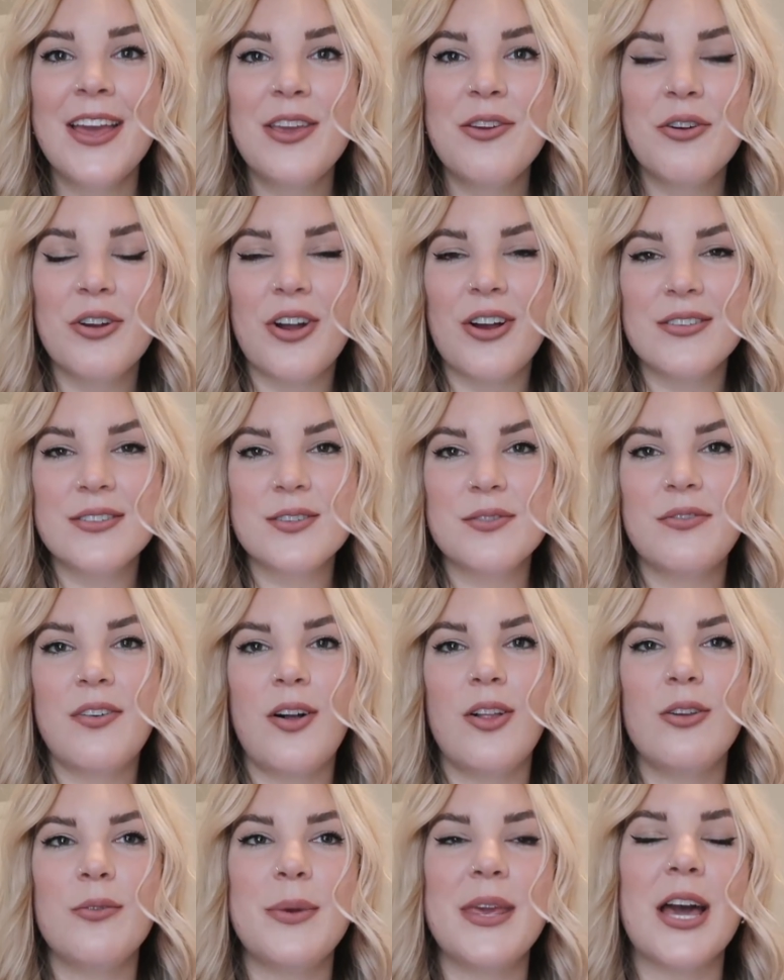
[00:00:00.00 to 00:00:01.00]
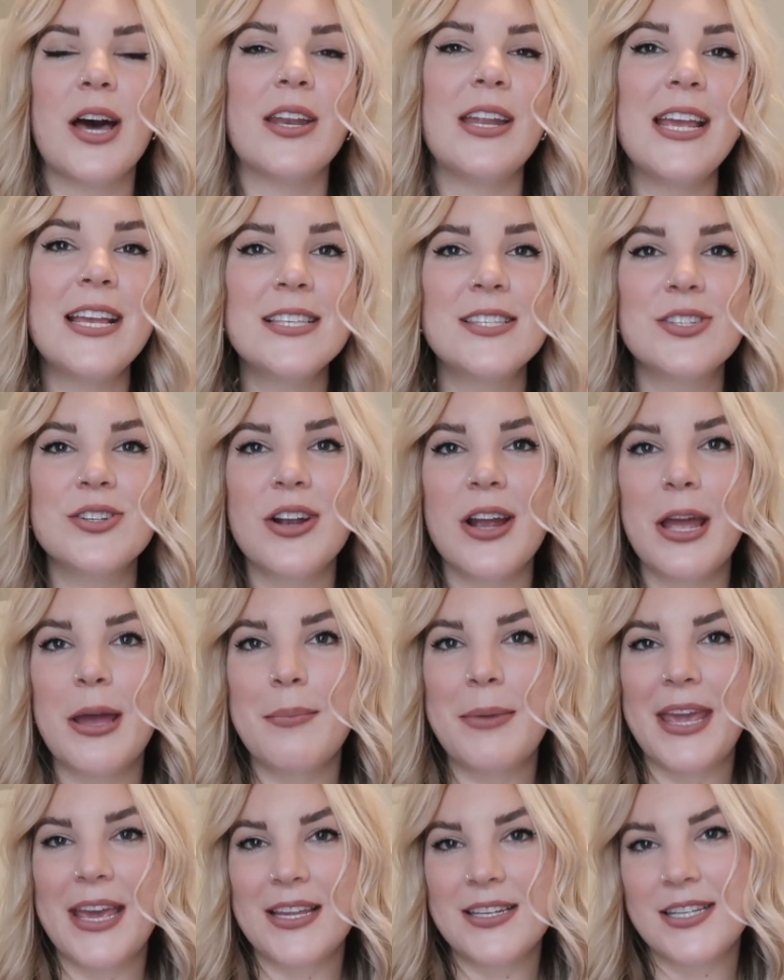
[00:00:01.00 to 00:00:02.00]
You can also follow me on
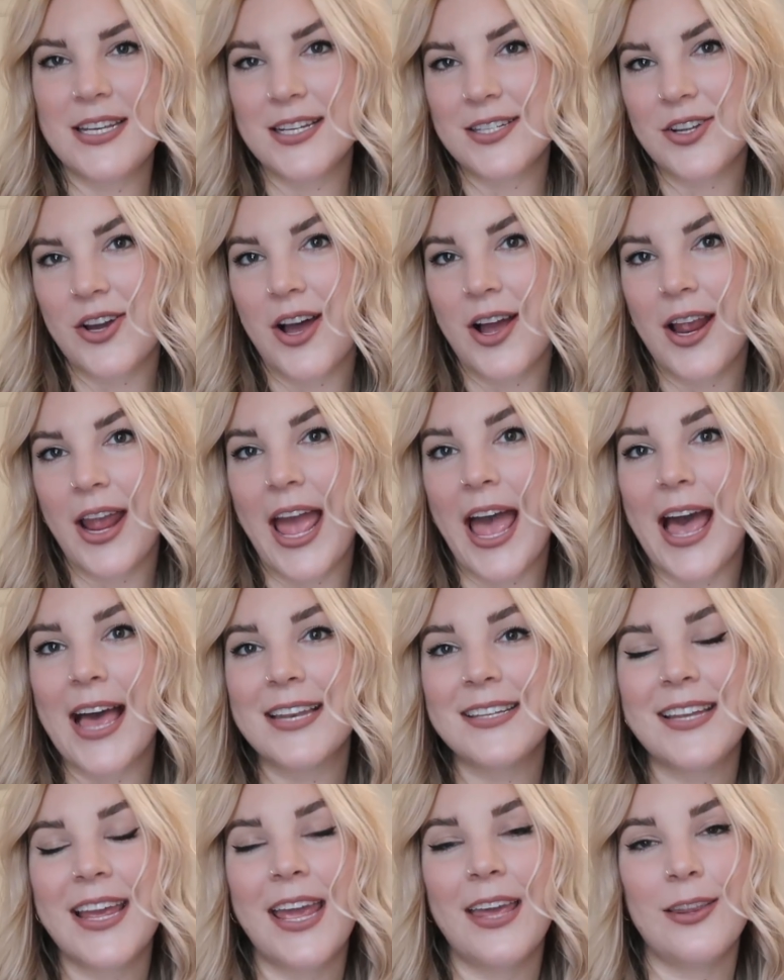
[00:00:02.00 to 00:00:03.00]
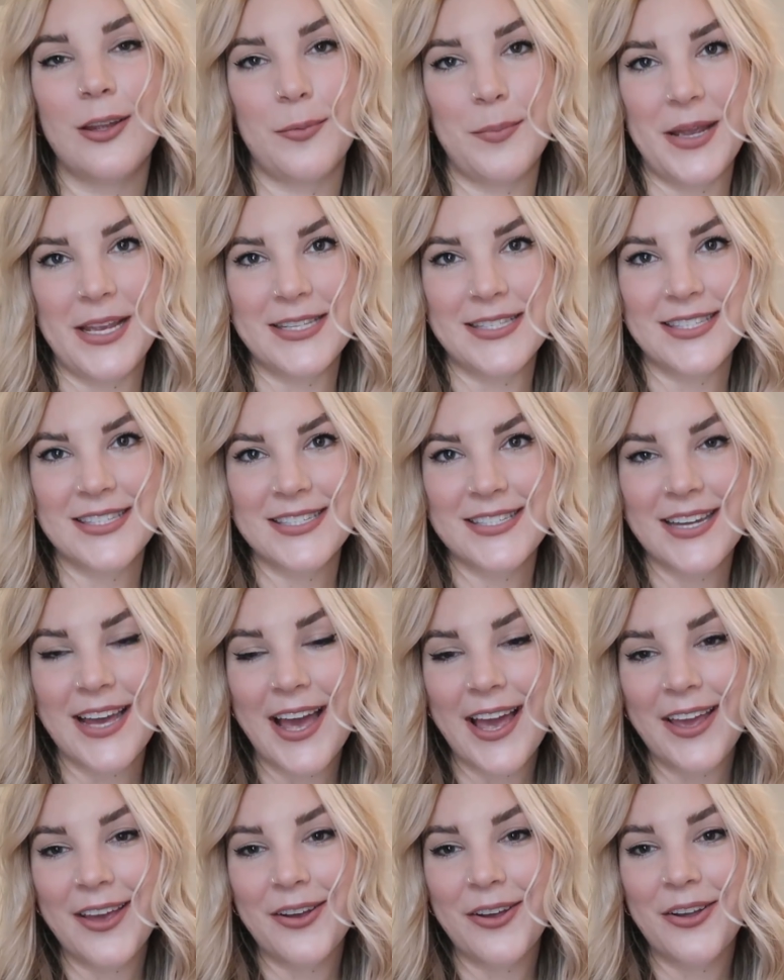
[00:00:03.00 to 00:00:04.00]
Instagram and TikTok at
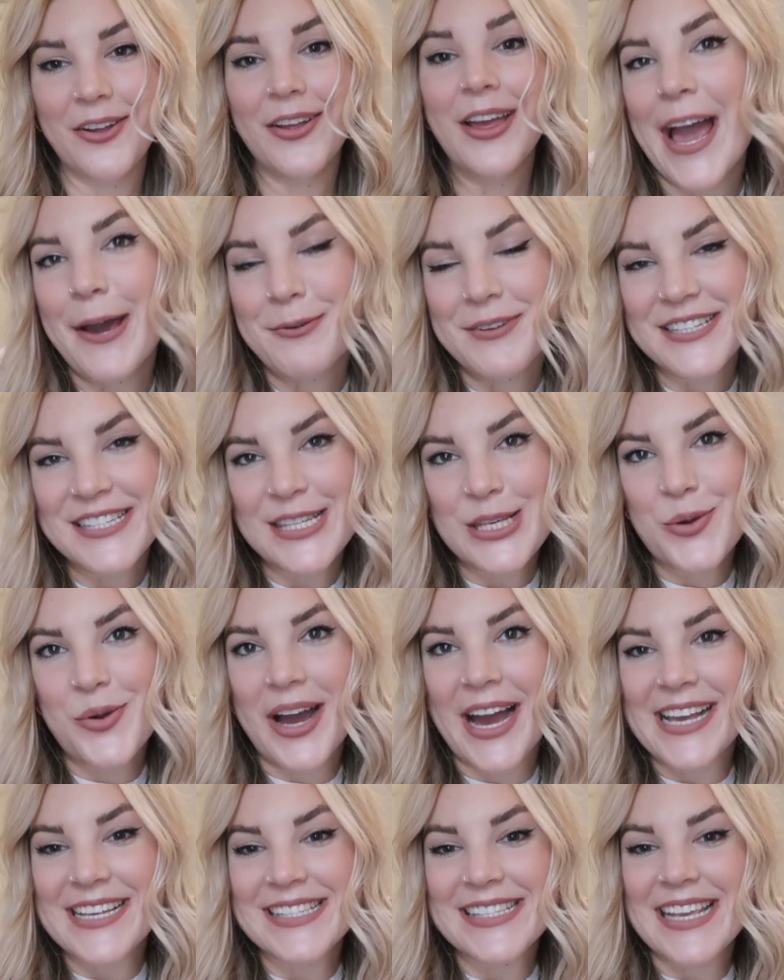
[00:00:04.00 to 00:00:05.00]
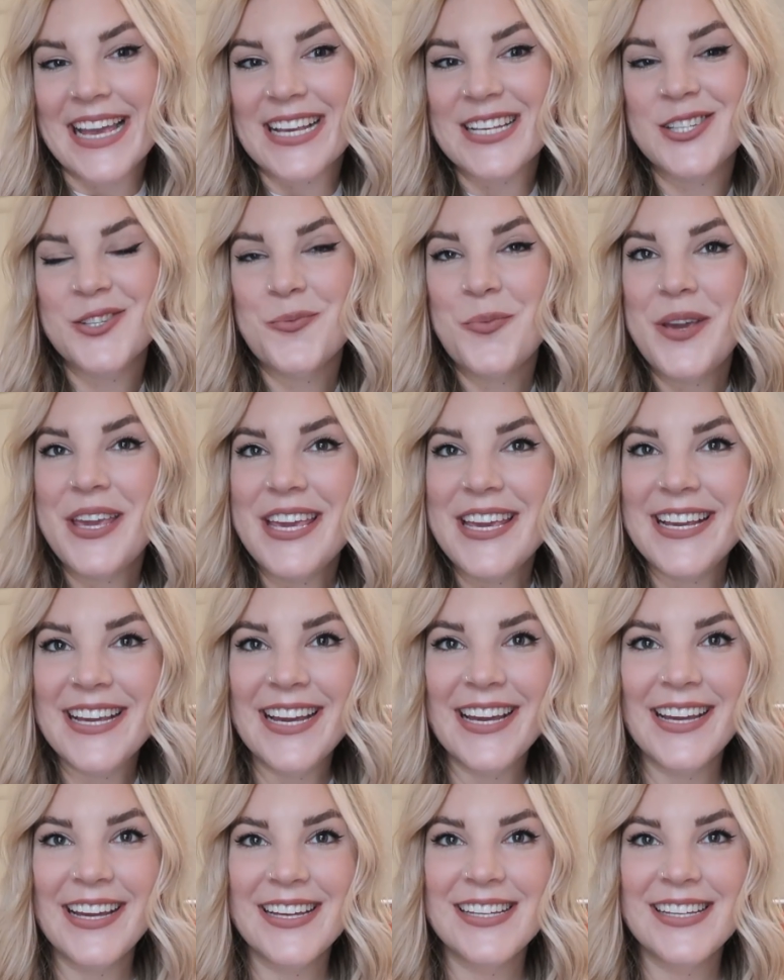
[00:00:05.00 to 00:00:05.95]
TaylorMadeStyle. I will see you guys next week.